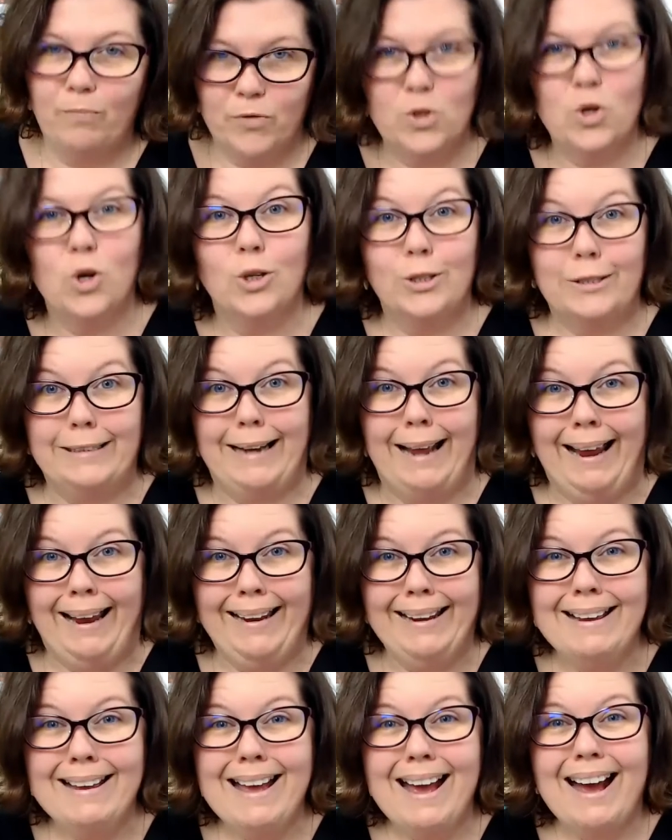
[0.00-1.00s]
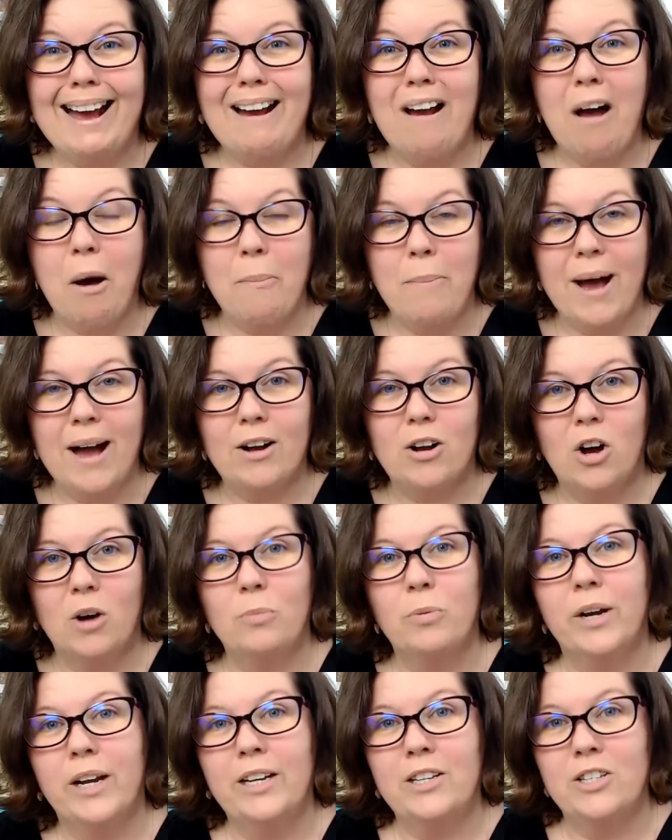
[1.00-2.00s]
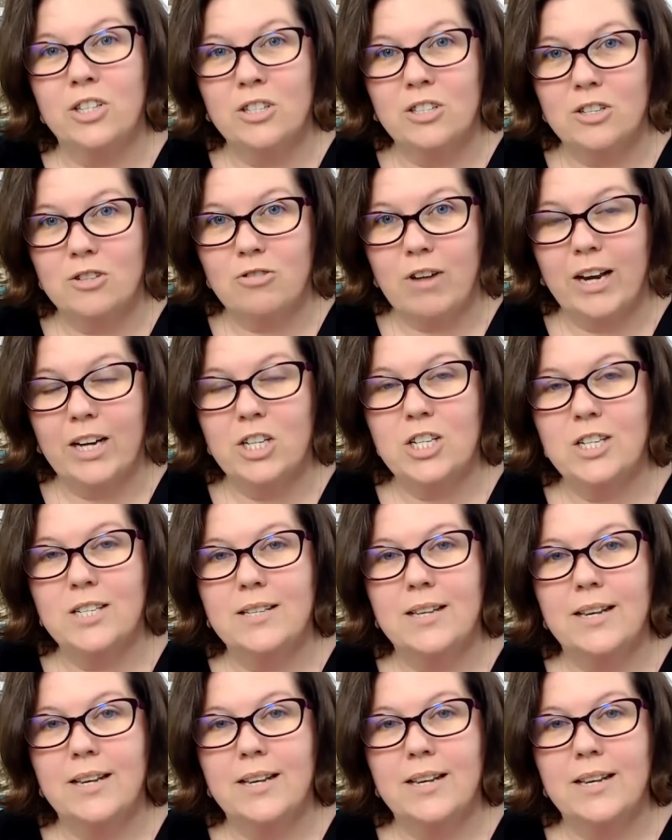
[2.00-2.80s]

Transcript: talk today about comprehension strategies,